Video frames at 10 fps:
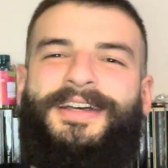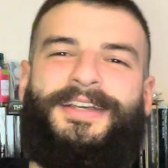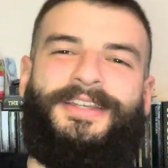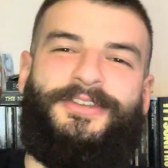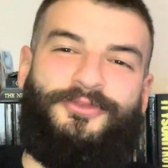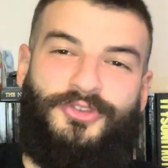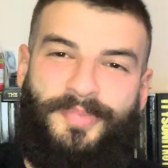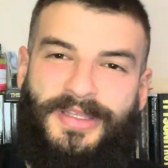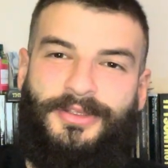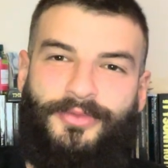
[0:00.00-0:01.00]
If you
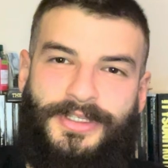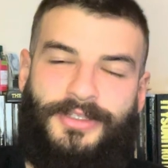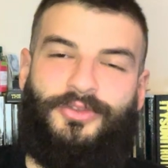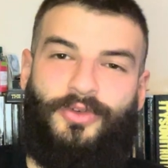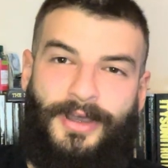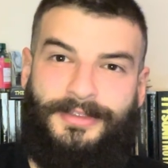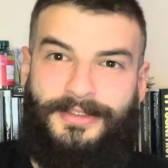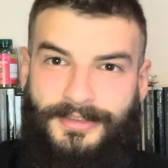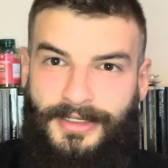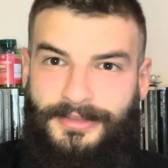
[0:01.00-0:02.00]
spend a week in
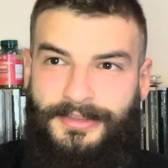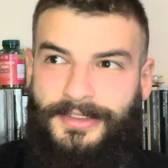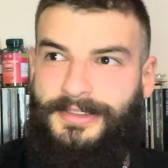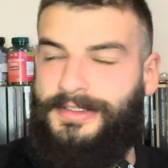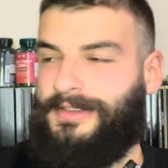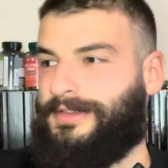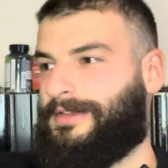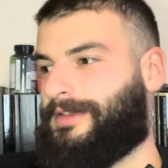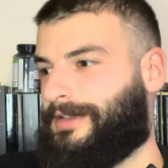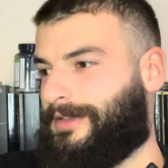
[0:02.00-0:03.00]
200 countries,
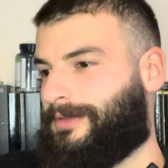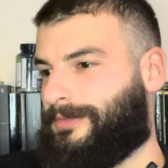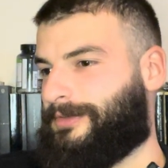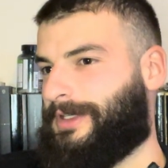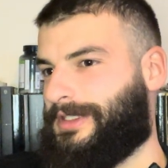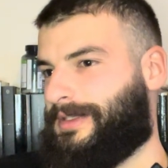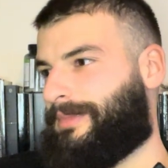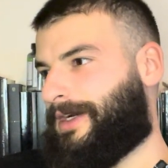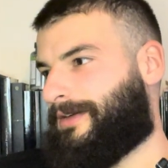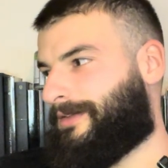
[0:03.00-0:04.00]
well, that's
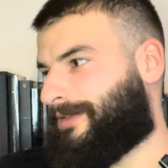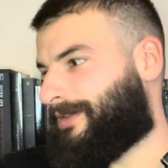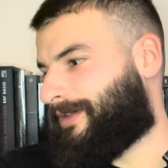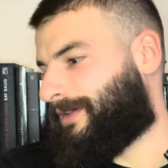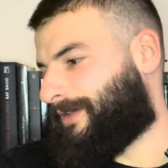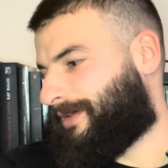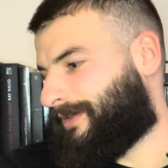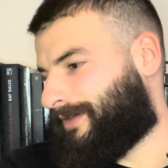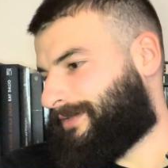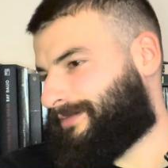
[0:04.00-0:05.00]
about
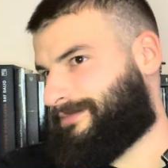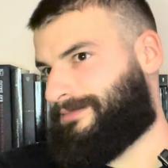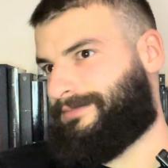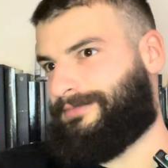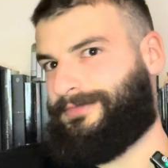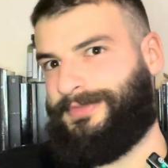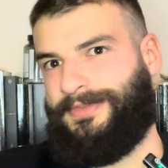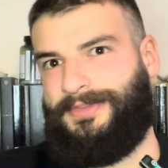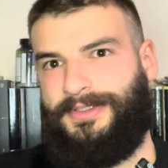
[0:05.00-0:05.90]
50